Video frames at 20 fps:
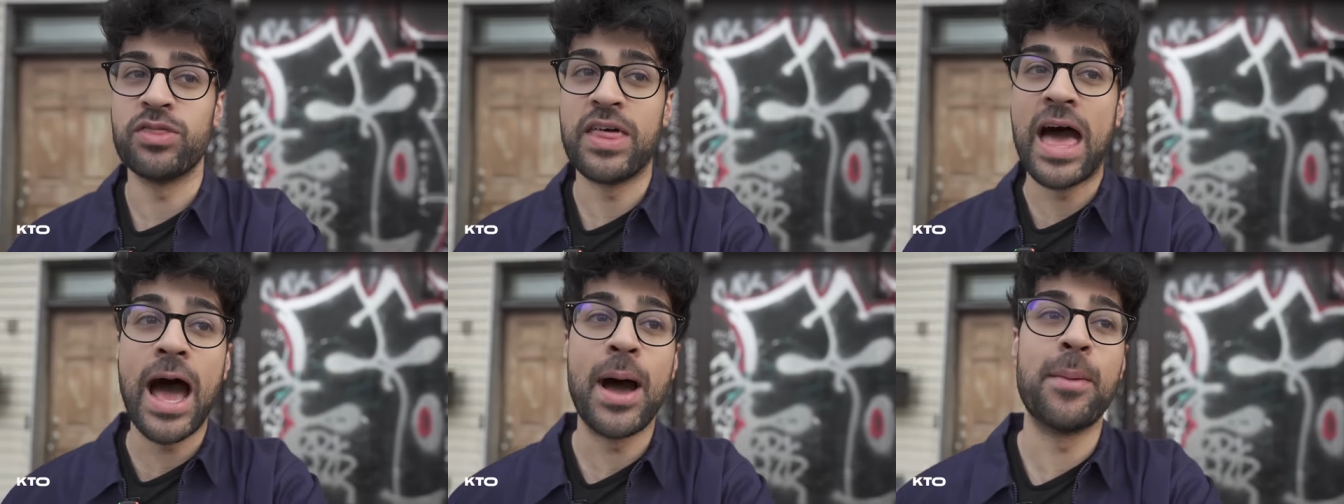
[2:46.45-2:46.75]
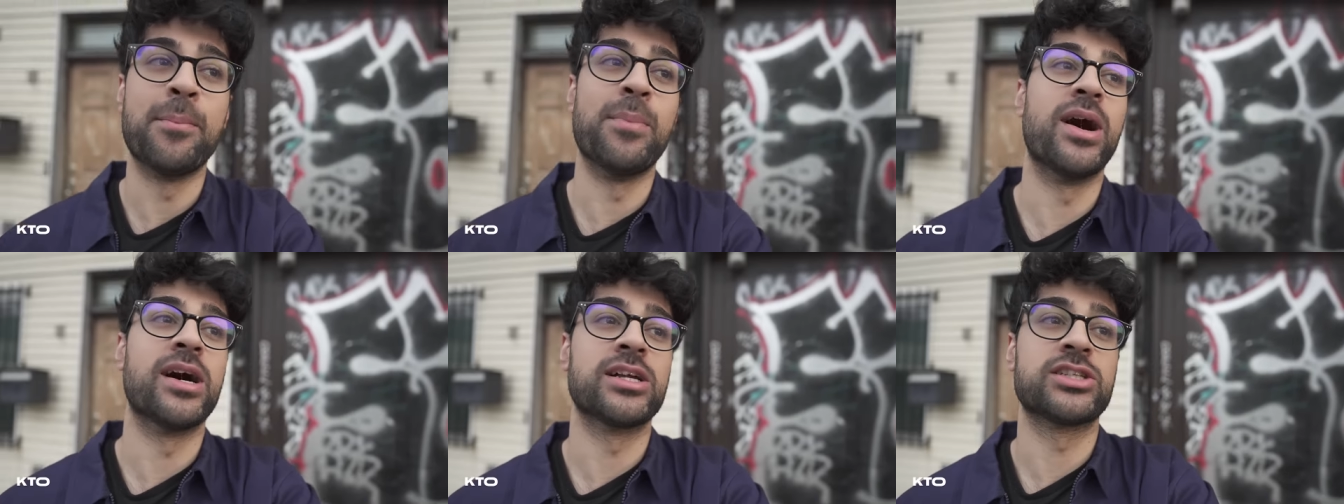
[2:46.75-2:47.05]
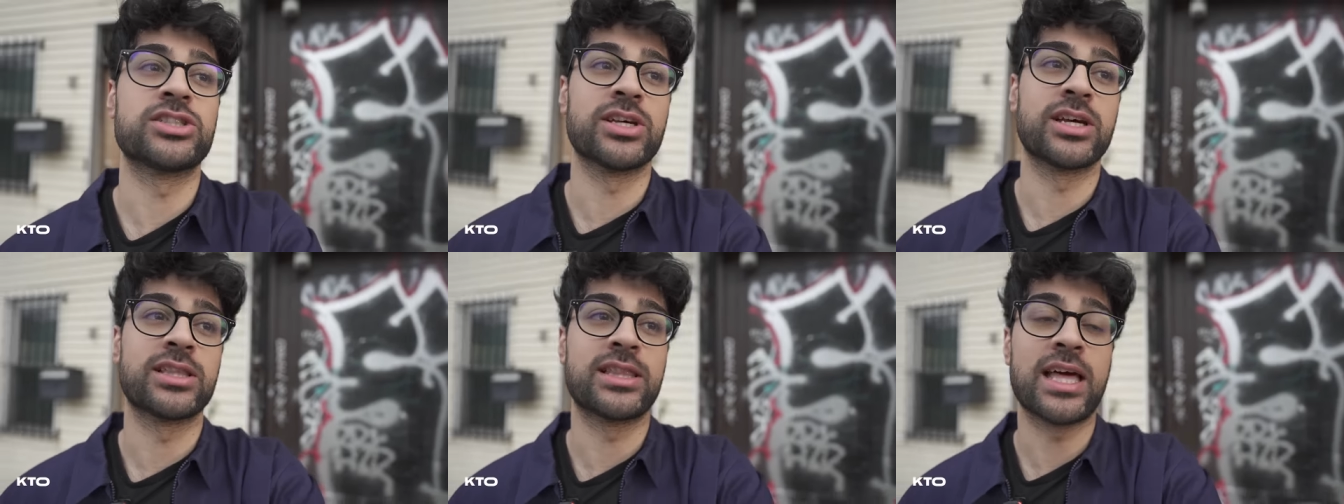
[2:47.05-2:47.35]
that
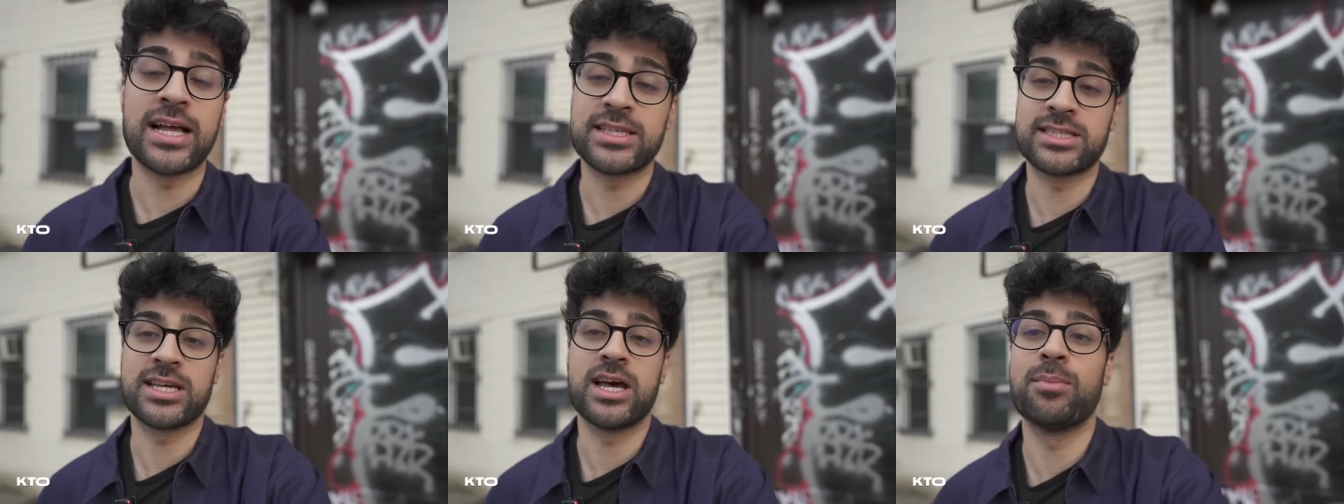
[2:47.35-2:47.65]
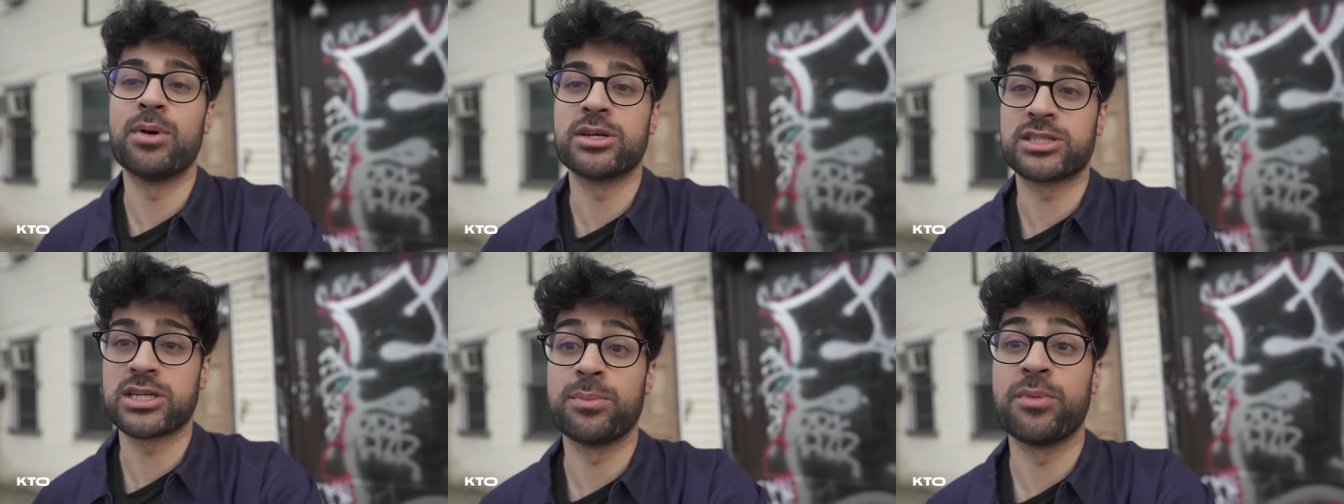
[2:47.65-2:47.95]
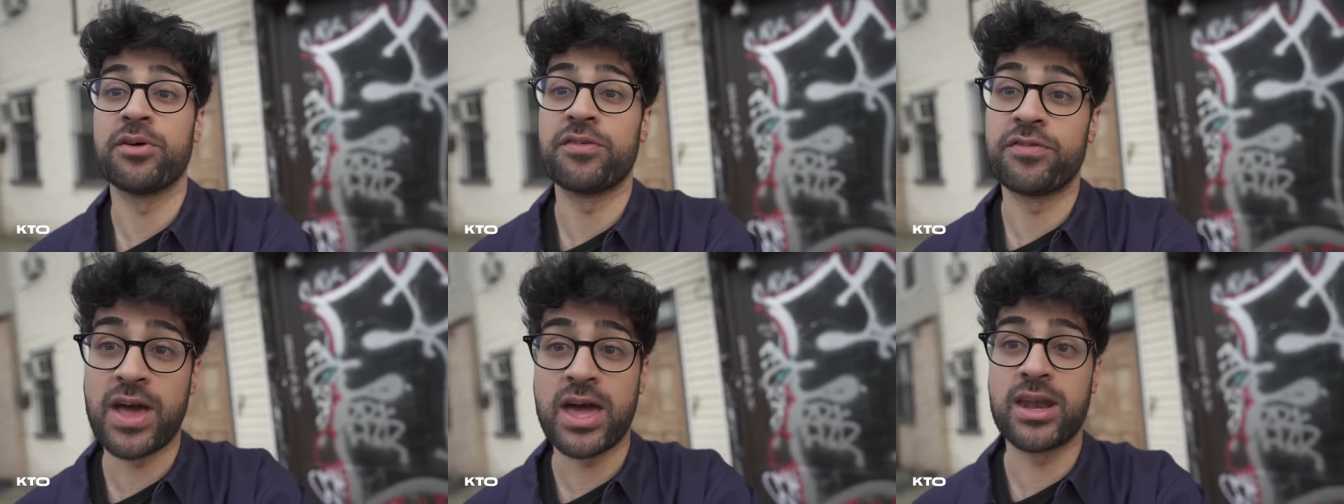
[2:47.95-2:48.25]
much. Like that's how much I'm
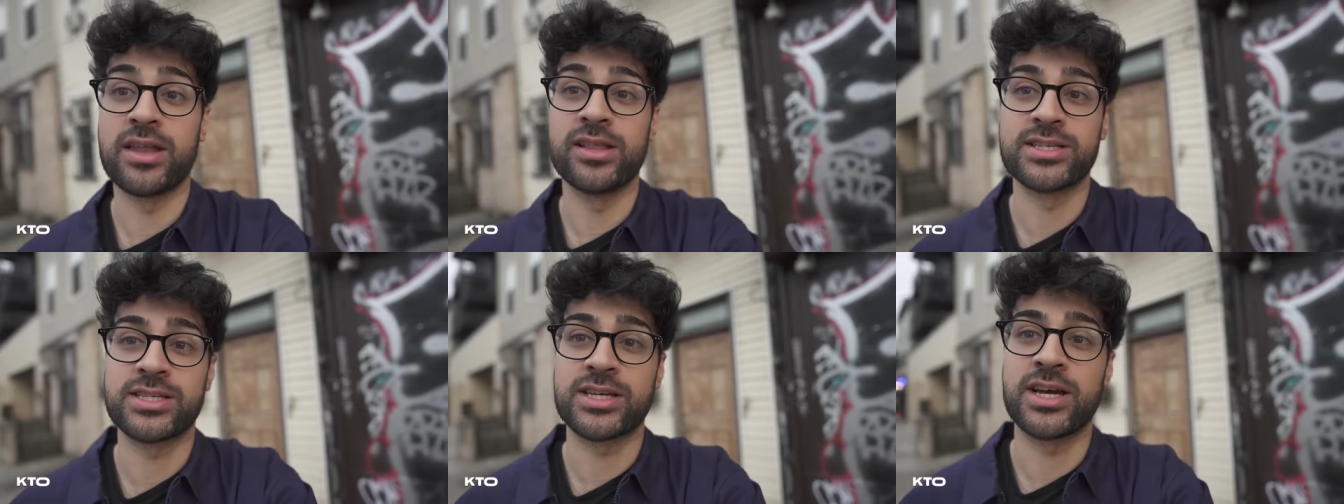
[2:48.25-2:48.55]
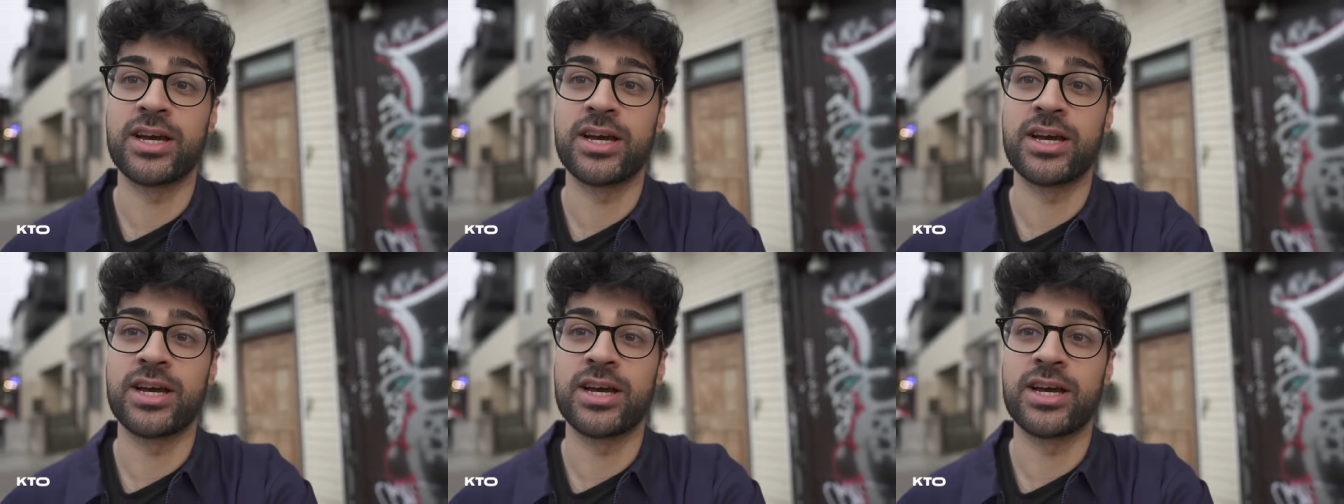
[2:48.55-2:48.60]
a fan of this